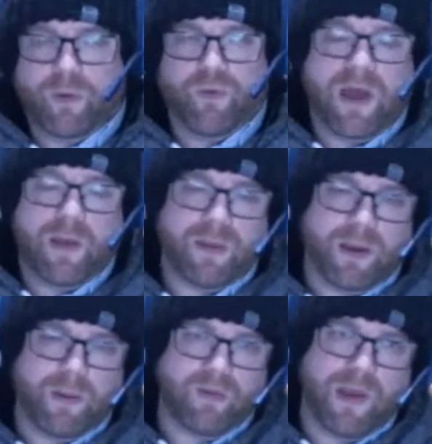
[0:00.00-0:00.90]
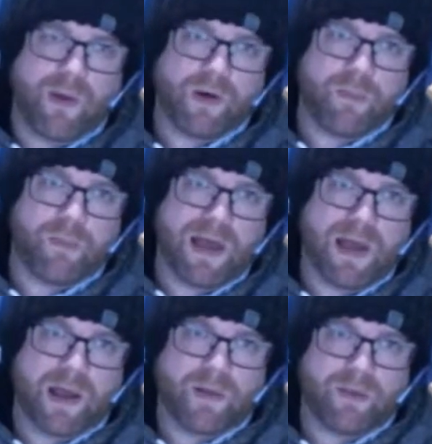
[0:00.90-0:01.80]
called Farmland. It was held in a
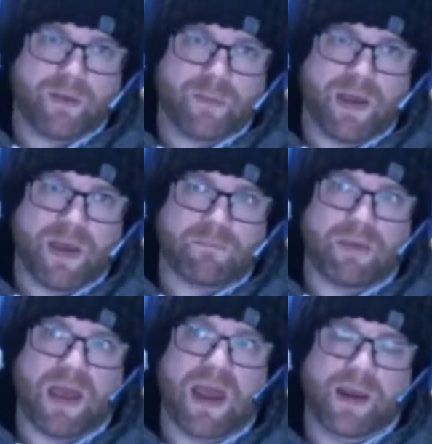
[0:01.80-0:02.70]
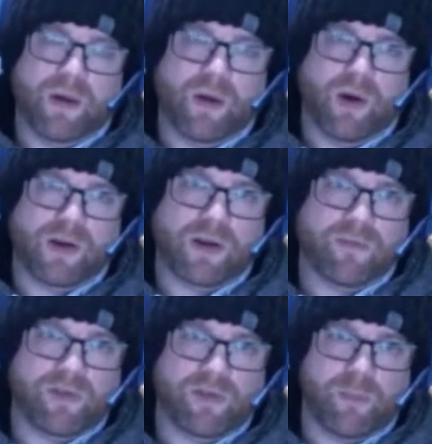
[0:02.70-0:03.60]
barn. There was about 80 to 90
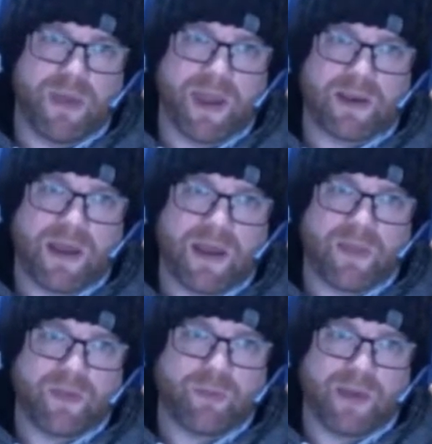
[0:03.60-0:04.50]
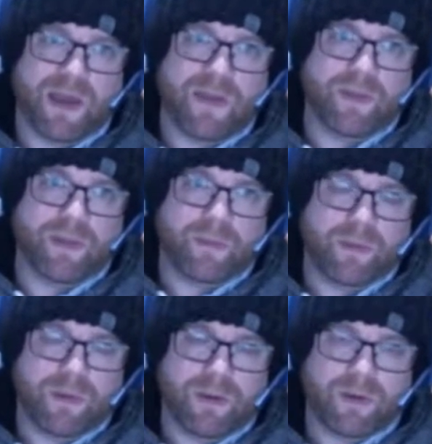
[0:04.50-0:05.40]
of us that packed out this barn that we
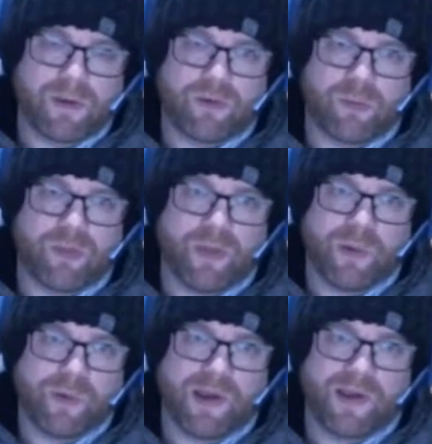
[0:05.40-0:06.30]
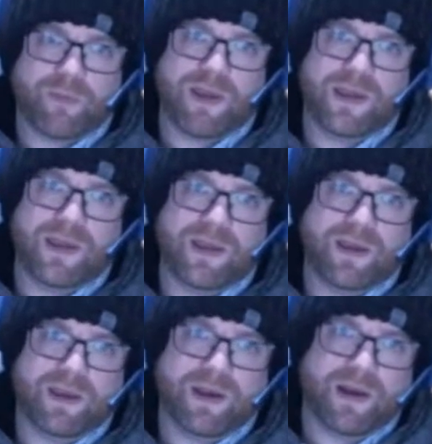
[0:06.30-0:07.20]
were using with old ISP
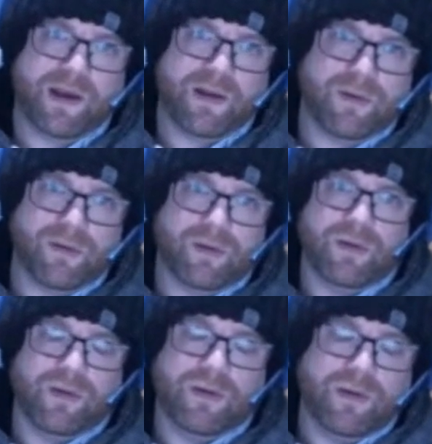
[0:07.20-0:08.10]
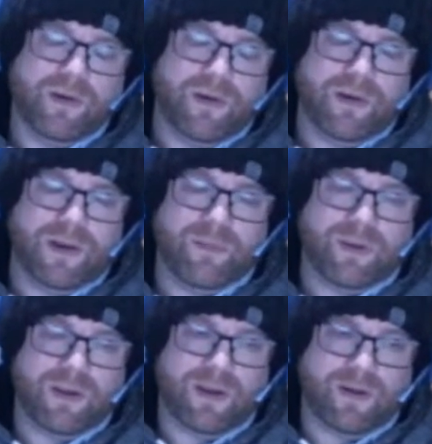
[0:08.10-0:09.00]
gear kitted out on network
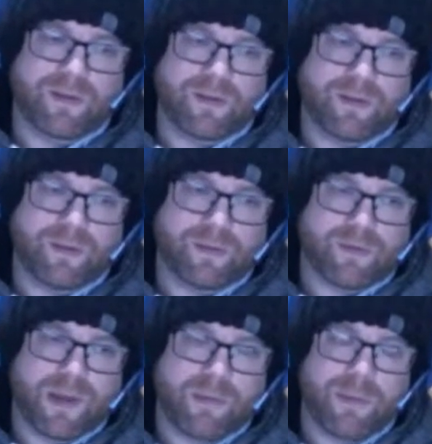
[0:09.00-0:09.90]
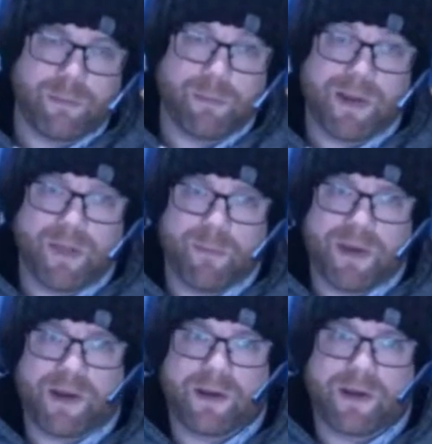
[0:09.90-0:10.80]
gear, and there was people playing the
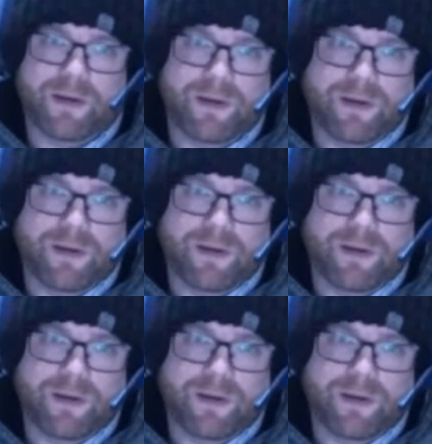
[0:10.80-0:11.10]
beta,